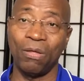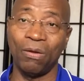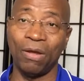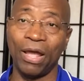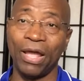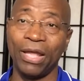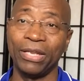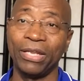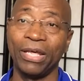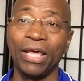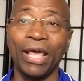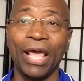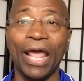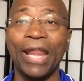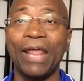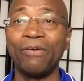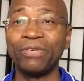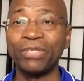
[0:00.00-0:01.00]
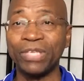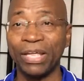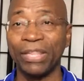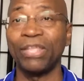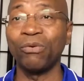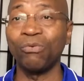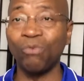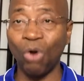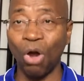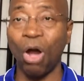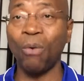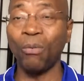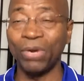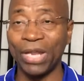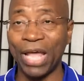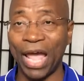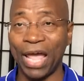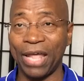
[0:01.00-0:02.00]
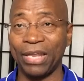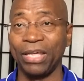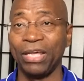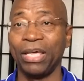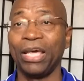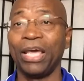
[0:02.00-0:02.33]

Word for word: right? And there's nothing wrong with that.